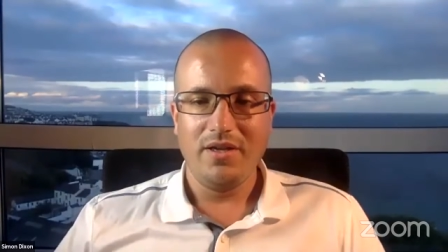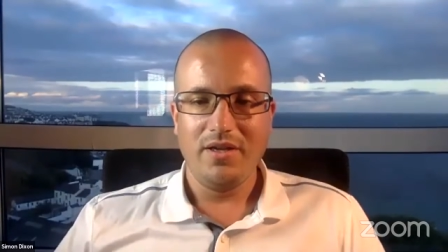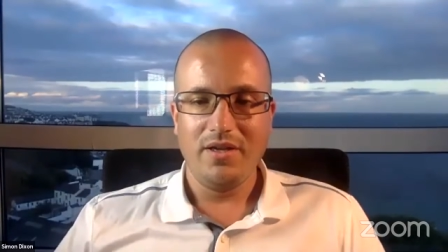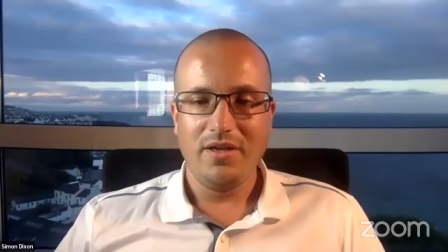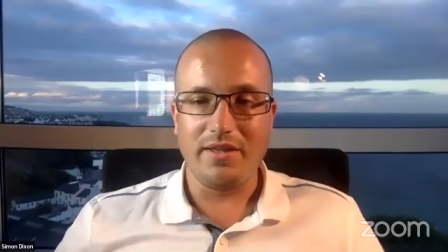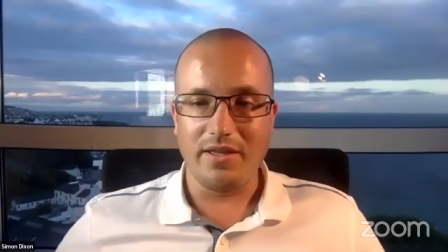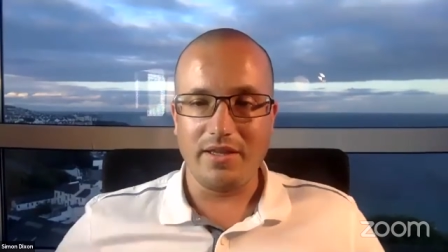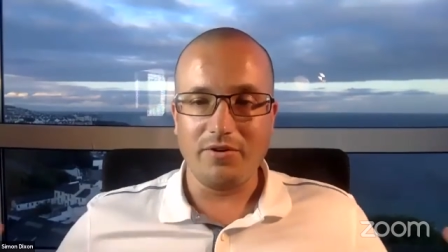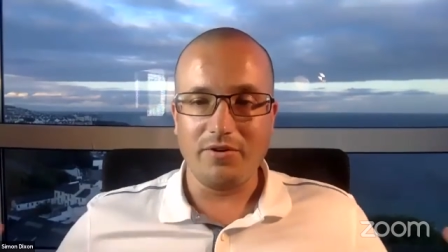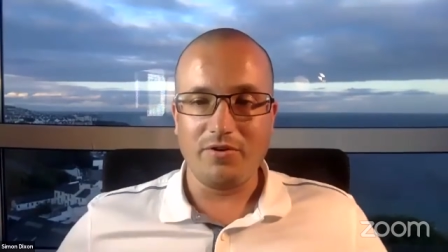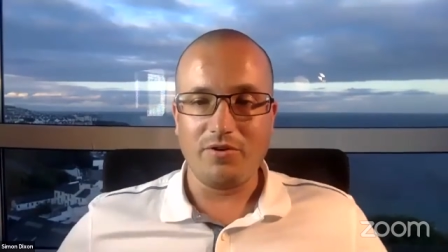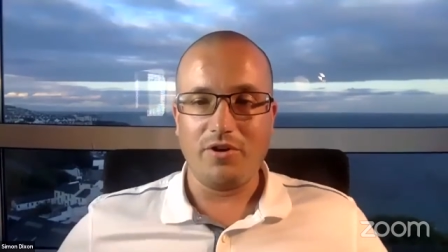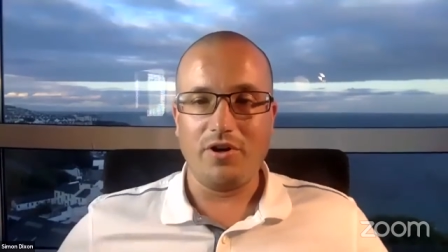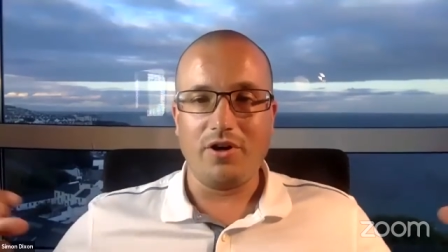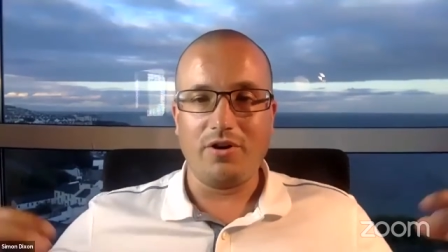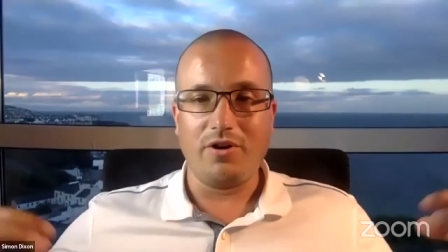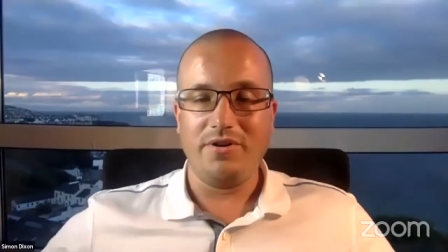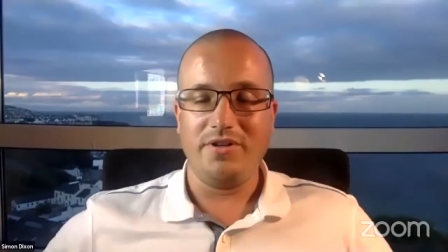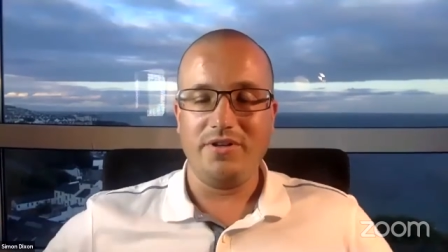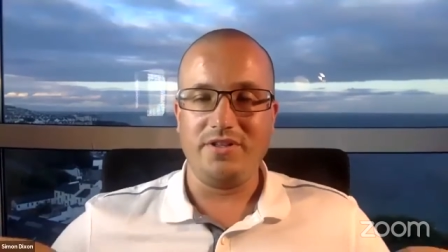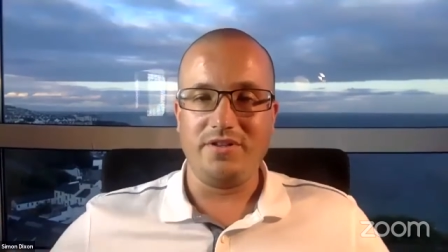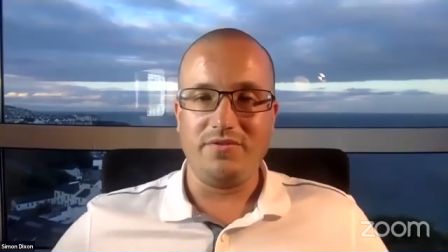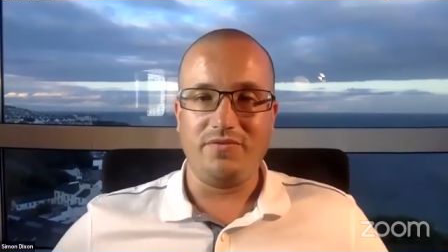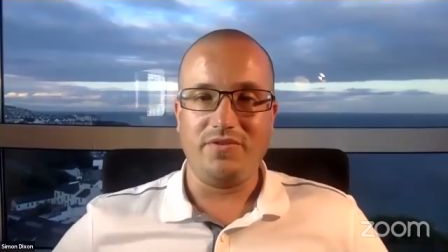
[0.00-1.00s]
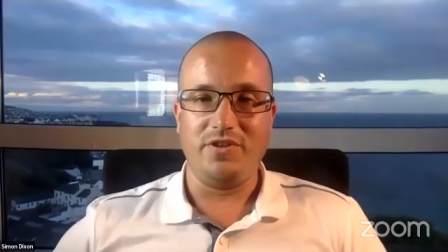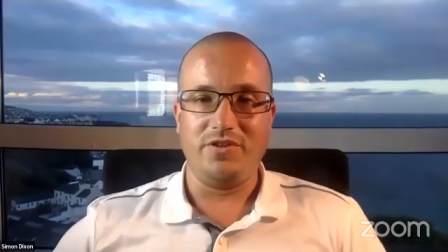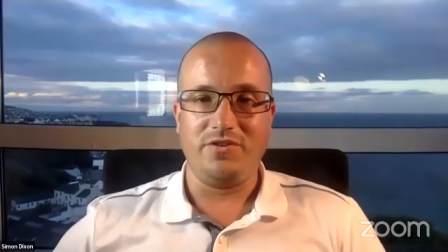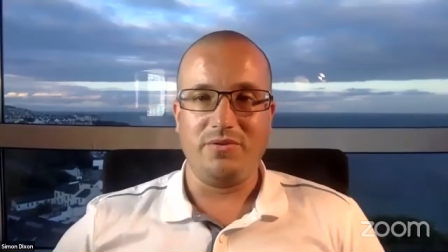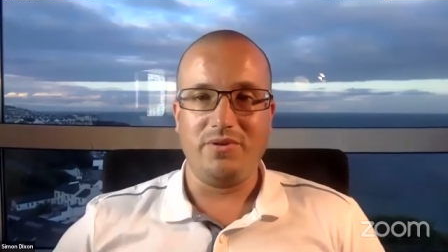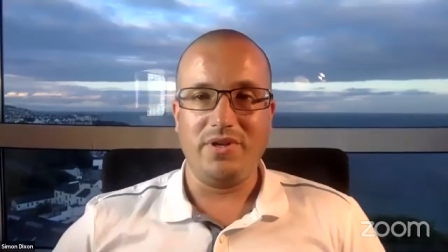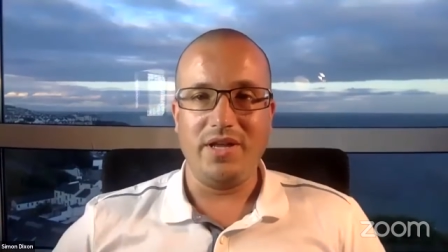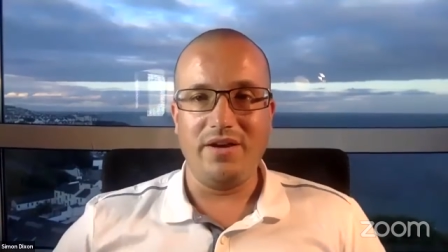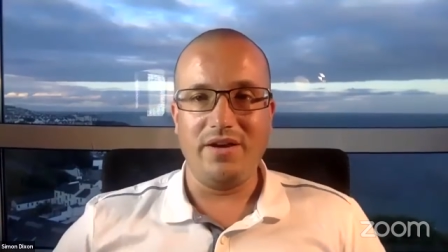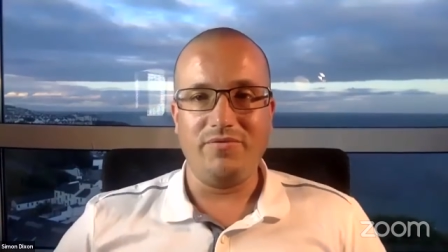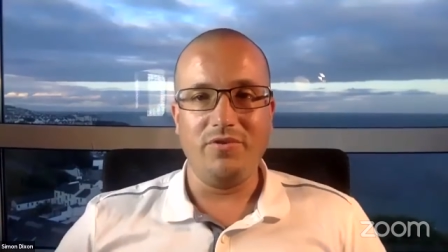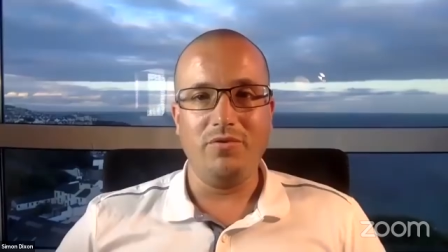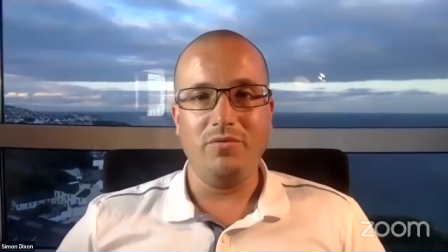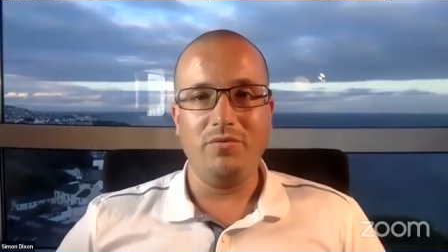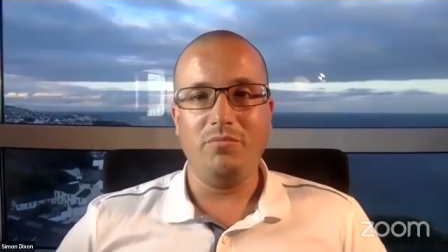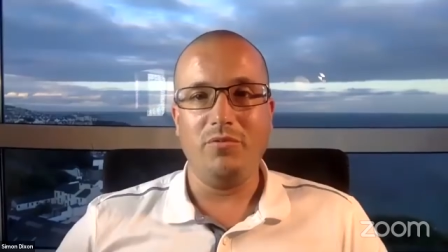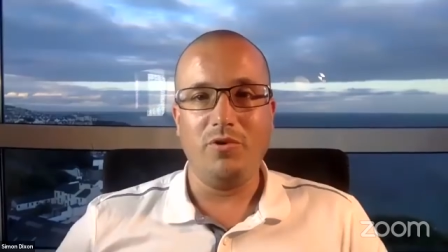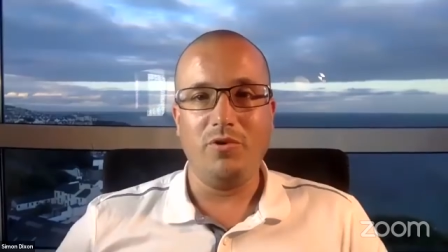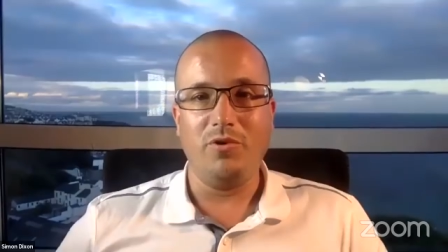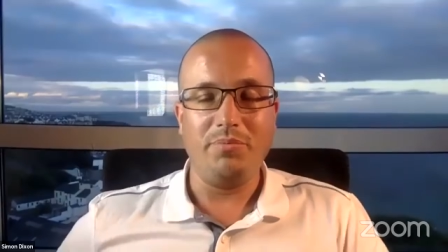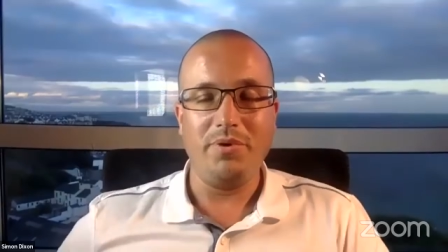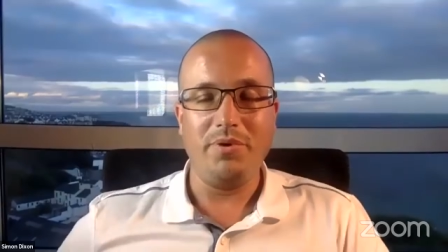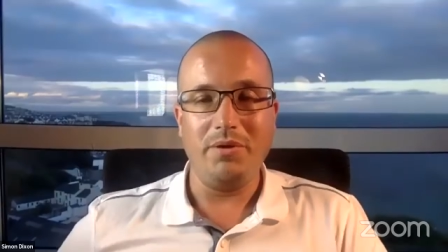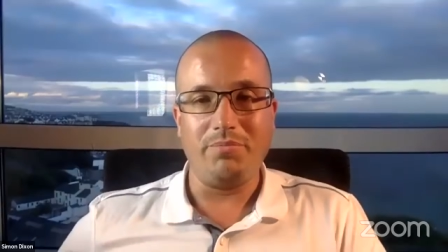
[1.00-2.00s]
And then on our individual level,
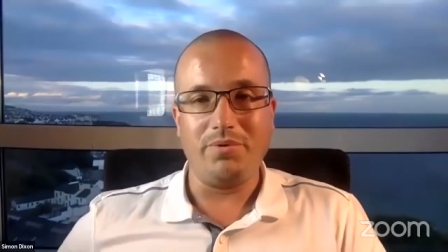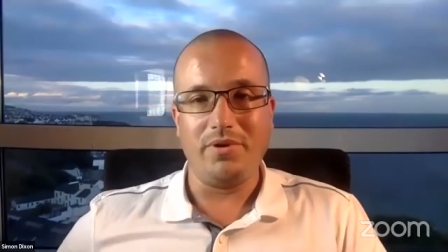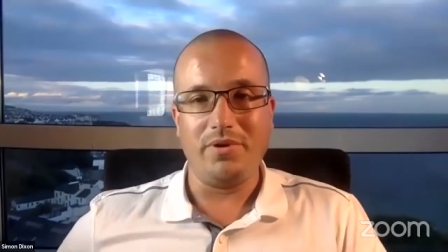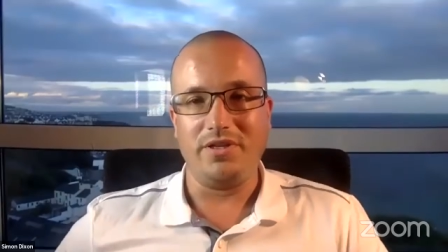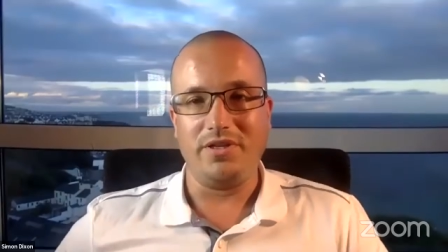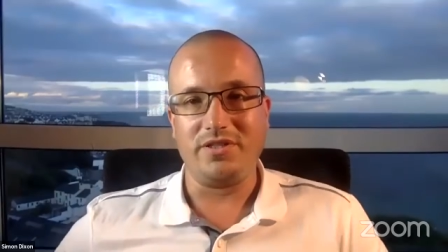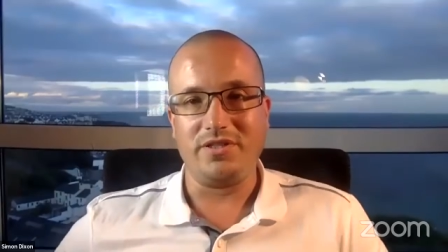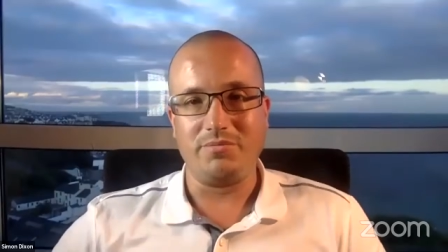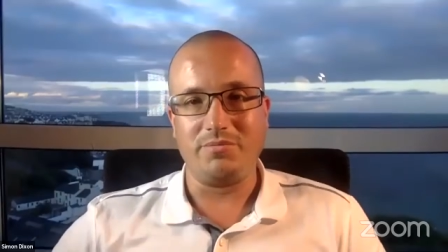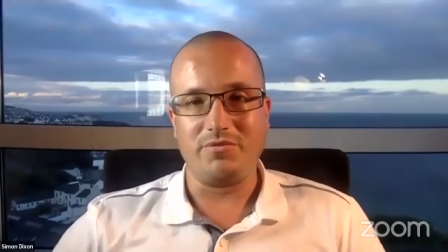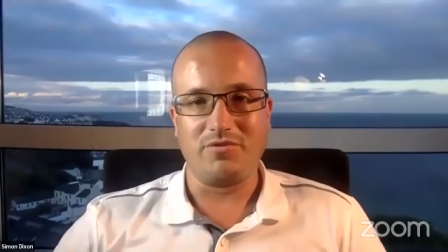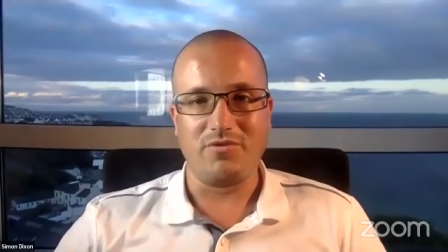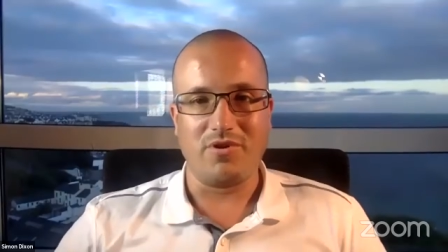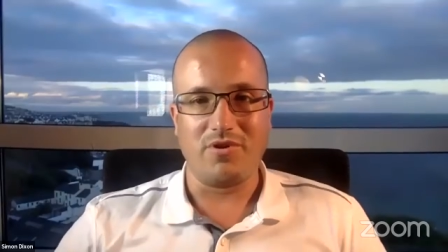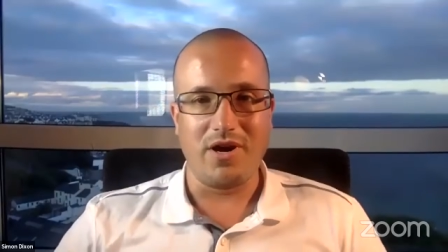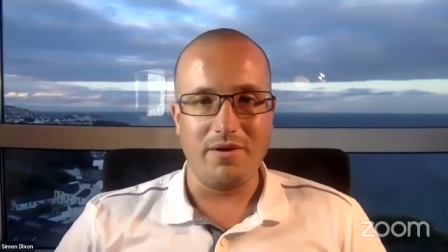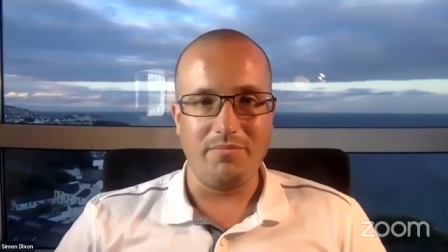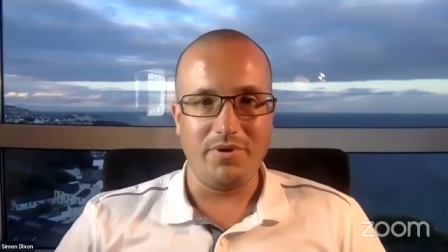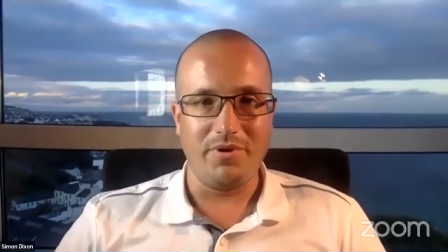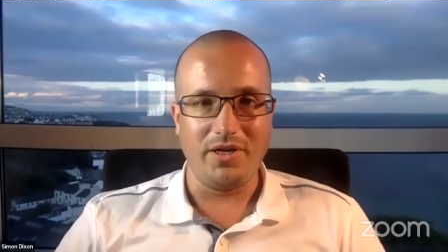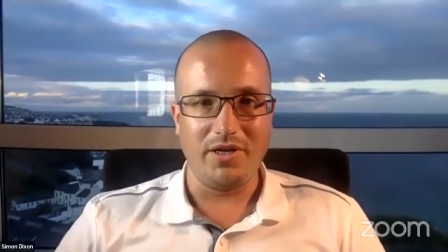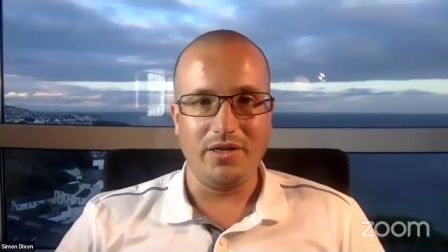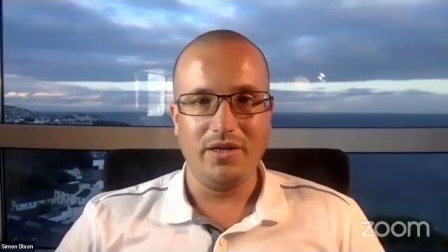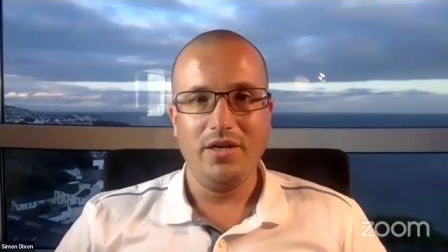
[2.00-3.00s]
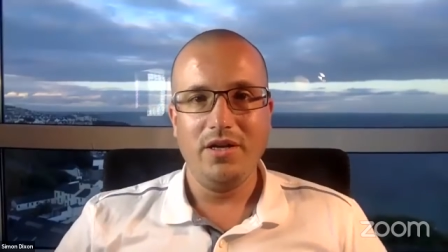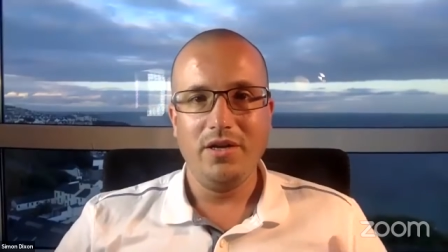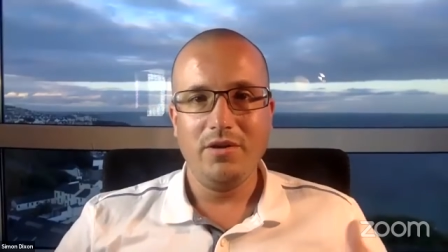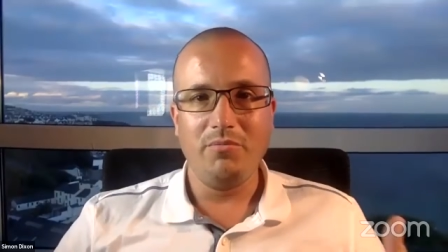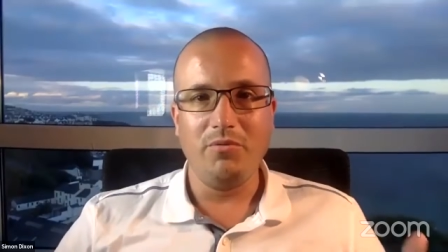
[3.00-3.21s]
more people are subscribing,